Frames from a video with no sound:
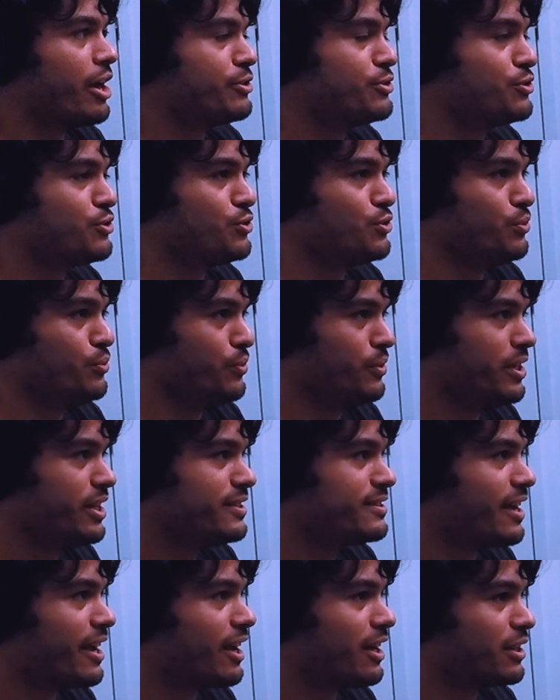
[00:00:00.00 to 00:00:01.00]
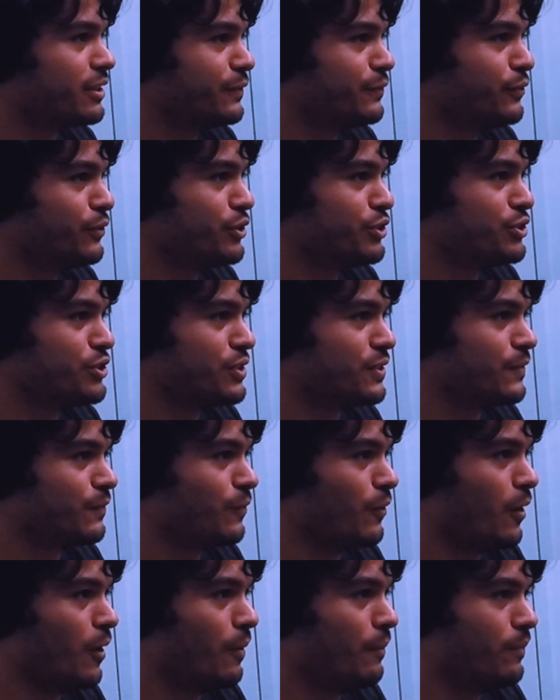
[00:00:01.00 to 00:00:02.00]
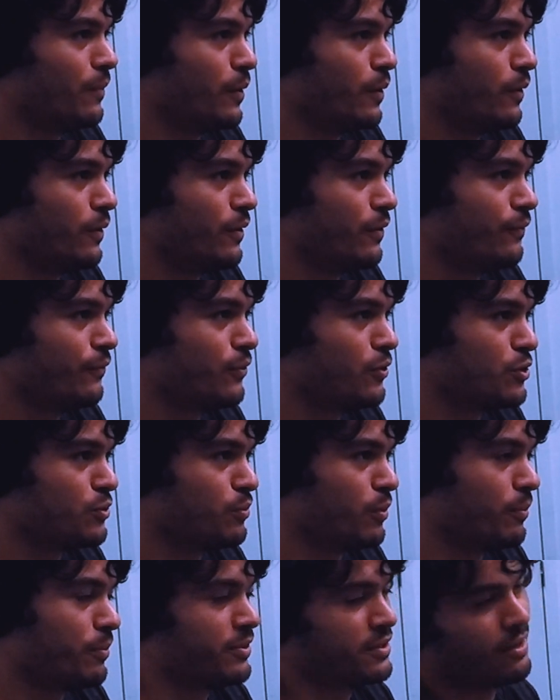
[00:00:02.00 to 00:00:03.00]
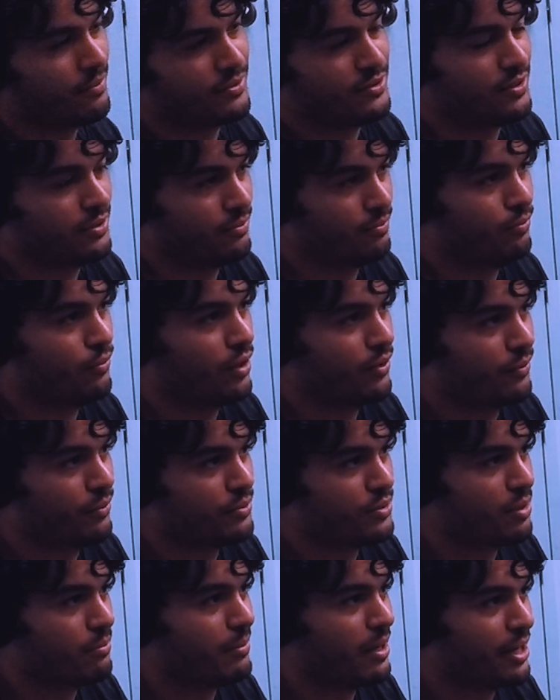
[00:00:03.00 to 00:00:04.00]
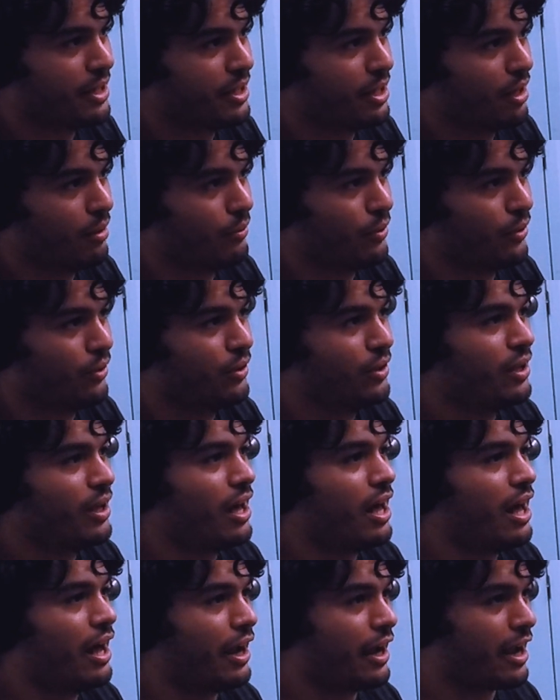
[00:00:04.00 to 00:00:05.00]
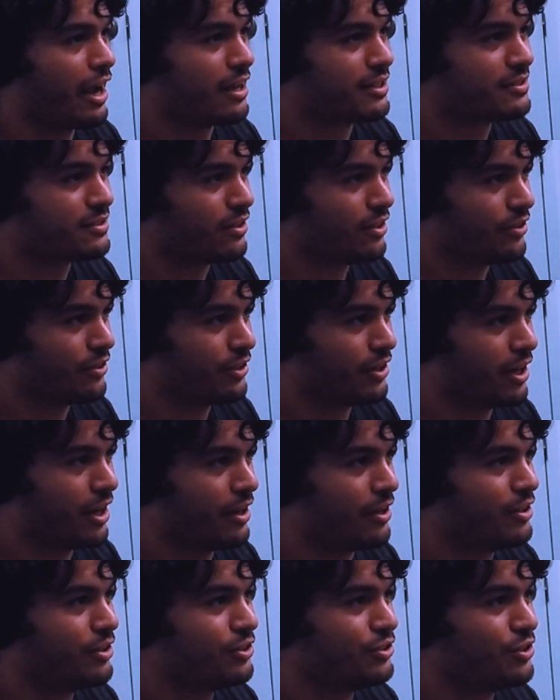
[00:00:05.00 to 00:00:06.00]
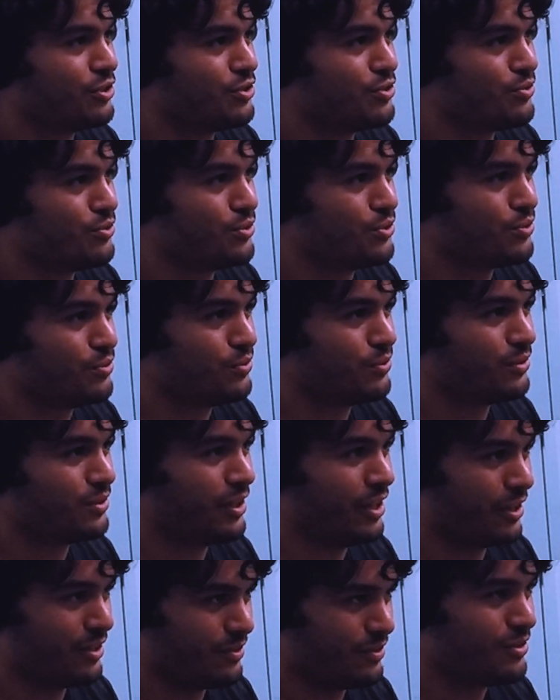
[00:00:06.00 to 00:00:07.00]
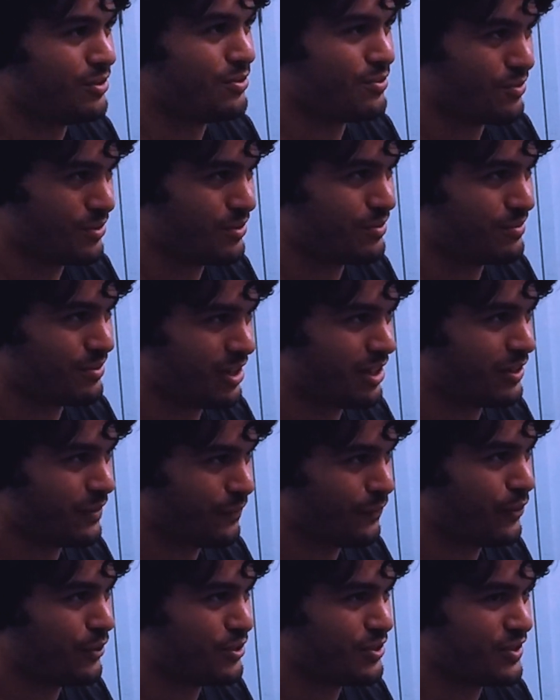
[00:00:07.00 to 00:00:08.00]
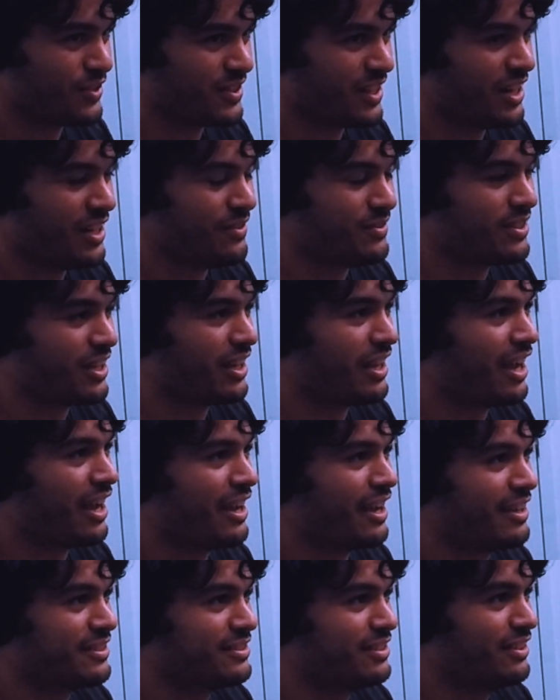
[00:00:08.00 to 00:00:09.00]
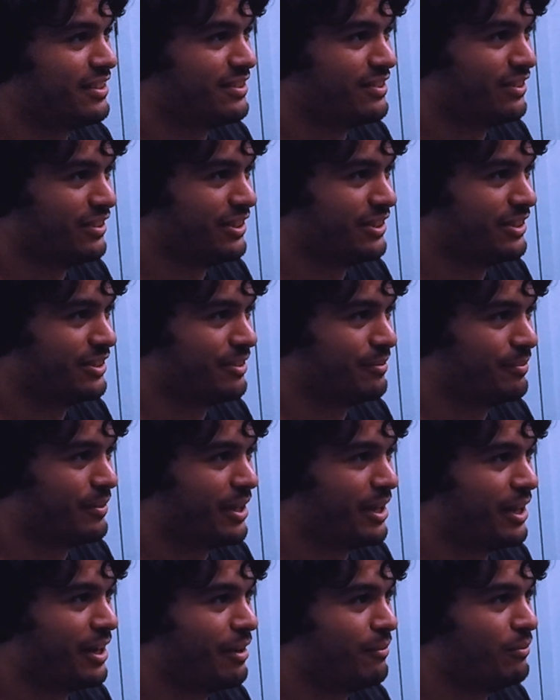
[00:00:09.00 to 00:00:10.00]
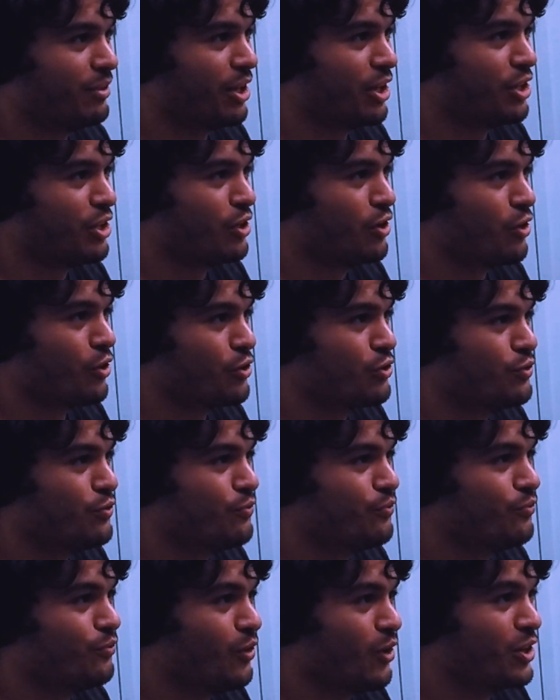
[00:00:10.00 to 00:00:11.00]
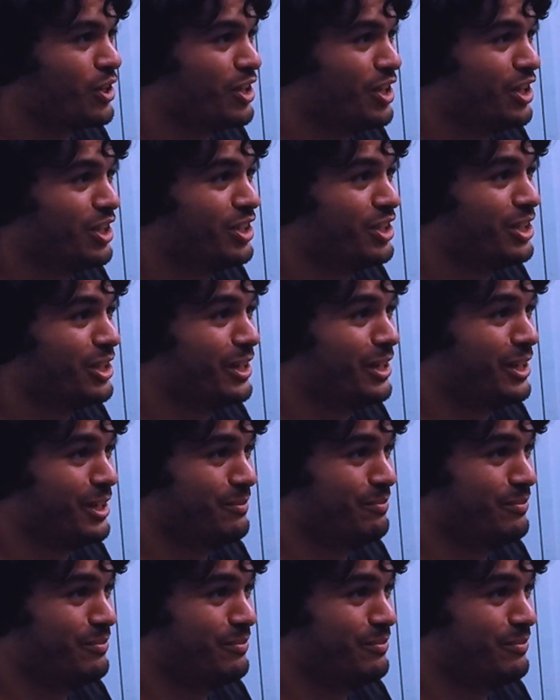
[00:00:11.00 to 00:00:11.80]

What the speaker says: soon as I got the footages from the first one, because obviously one of them was on my camera, I asked the other guy, did you get the footages? And he was like, I accidentally deleted them. And I'm like, are you fucking kidding